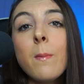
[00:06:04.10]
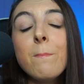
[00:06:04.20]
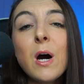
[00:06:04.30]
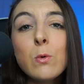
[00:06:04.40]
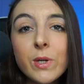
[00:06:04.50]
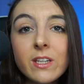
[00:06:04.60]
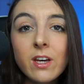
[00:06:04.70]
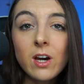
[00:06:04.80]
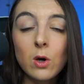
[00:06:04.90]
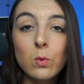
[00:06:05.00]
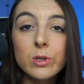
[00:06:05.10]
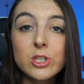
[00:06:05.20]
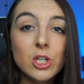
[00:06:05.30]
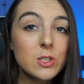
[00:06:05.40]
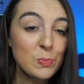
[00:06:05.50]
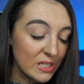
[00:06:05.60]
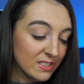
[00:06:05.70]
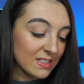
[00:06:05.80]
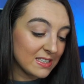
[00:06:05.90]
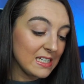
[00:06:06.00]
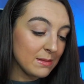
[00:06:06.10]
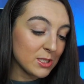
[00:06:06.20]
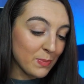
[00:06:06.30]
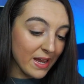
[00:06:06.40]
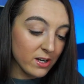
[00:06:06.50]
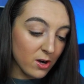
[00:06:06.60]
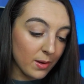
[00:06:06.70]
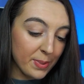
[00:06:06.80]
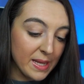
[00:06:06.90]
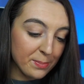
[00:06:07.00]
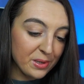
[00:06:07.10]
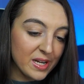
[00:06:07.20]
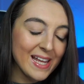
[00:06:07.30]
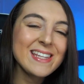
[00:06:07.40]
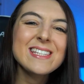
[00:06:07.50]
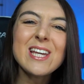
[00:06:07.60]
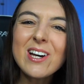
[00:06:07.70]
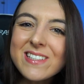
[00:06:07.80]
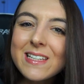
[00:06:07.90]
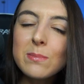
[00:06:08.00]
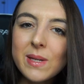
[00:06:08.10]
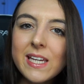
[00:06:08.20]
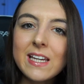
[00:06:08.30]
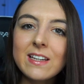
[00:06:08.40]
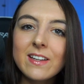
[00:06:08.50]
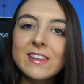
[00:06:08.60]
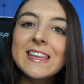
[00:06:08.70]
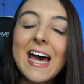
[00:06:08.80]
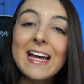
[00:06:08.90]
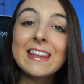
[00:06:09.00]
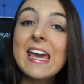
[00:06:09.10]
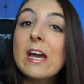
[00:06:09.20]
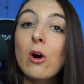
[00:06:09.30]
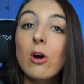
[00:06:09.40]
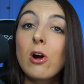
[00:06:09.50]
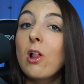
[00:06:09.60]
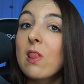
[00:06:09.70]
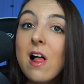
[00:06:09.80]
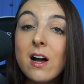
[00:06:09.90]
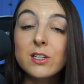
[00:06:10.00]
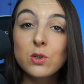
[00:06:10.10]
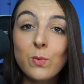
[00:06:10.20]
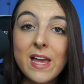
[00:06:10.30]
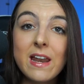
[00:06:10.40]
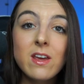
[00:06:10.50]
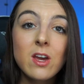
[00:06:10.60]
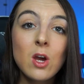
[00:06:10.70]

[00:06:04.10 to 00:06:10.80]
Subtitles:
But we know, just because a team is better on paper, it doesn't mean that they are a lock to win.